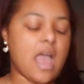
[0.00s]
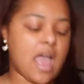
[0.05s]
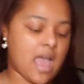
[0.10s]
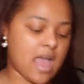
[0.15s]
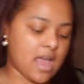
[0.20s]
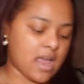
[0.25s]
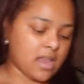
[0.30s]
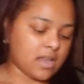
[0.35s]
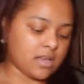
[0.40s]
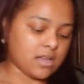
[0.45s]

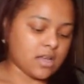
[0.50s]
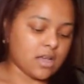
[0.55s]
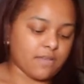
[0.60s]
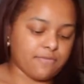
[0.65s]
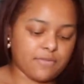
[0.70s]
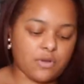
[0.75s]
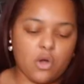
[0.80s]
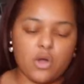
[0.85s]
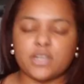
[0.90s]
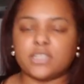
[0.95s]
And
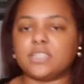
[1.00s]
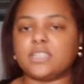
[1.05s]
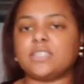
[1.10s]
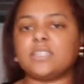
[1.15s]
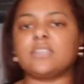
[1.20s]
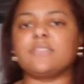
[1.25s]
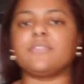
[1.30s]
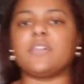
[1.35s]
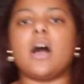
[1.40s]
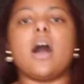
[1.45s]
of course, this
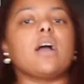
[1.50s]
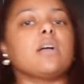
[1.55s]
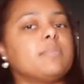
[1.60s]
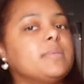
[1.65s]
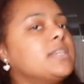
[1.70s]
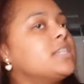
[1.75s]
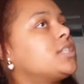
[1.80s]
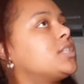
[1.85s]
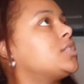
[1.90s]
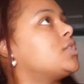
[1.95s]
is
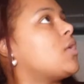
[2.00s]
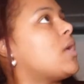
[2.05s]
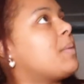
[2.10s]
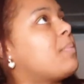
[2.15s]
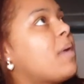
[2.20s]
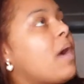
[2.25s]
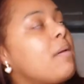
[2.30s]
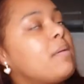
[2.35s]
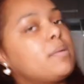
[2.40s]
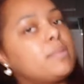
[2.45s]
Vlogmas, so I
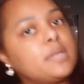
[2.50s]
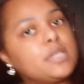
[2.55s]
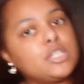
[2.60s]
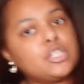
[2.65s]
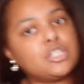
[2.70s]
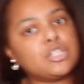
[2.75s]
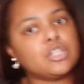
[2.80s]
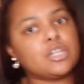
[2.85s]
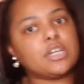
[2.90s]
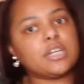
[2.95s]
probably
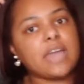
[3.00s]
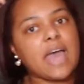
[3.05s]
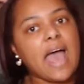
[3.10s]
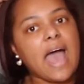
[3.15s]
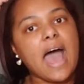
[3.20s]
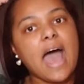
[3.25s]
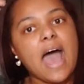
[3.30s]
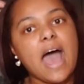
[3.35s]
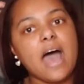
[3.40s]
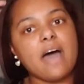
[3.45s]
should
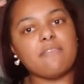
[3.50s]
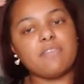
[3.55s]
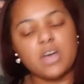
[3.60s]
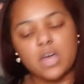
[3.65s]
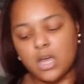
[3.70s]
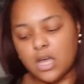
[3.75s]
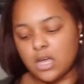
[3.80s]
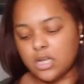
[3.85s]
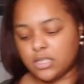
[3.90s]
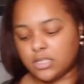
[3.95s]
have
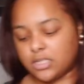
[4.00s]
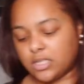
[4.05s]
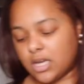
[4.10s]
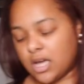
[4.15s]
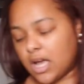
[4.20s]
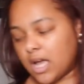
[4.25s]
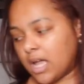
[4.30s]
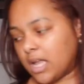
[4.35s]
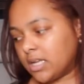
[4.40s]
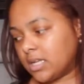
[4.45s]

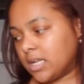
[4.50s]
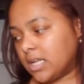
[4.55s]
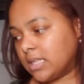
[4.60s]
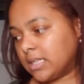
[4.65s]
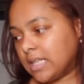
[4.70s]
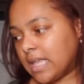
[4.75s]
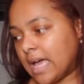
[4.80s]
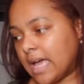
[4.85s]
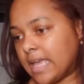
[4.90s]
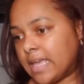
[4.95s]

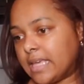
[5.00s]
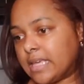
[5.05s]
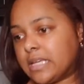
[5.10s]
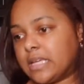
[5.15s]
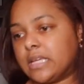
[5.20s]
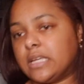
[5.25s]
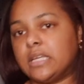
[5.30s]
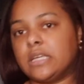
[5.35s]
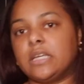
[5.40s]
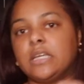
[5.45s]
done
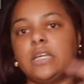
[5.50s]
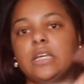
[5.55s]
like